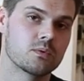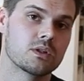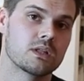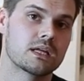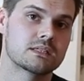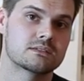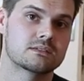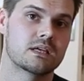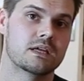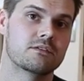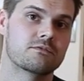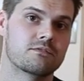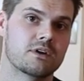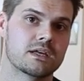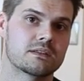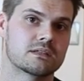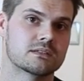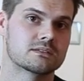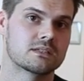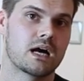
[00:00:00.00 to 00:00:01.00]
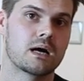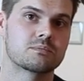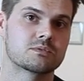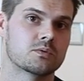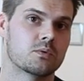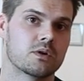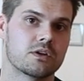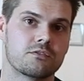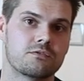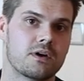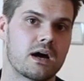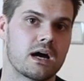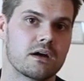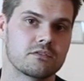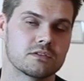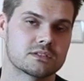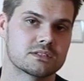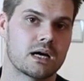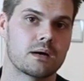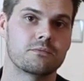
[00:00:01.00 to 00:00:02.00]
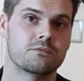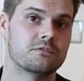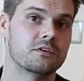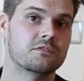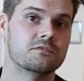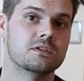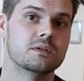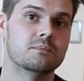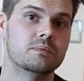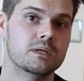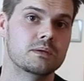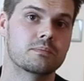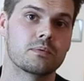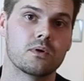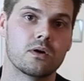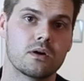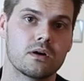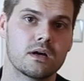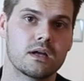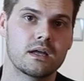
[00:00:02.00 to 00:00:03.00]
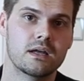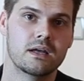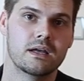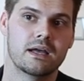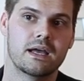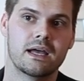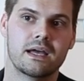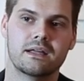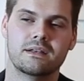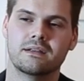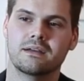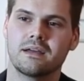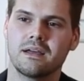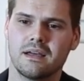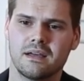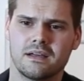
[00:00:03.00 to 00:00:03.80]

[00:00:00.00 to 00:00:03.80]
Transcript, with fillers: Well, let's invite the top 25 or top 50 people, and